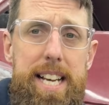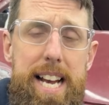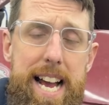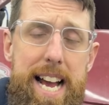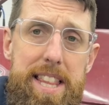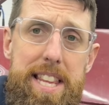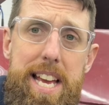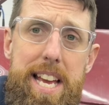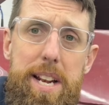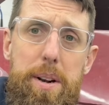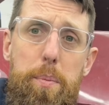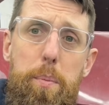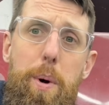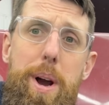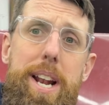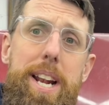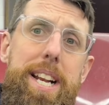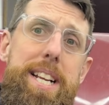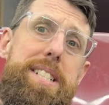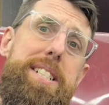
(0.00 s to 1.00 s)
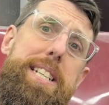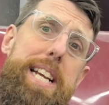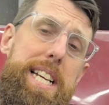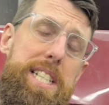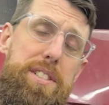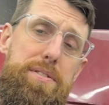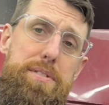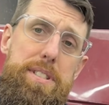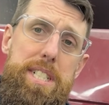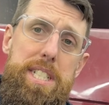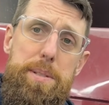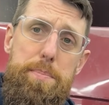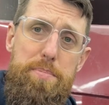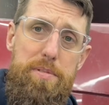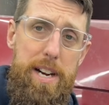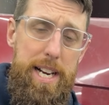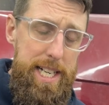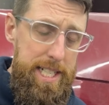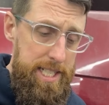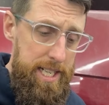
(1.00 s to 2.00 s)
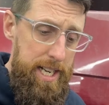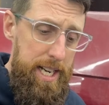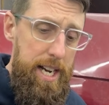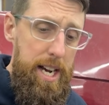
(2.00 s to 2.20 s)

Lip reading: and then when this gets resprayed,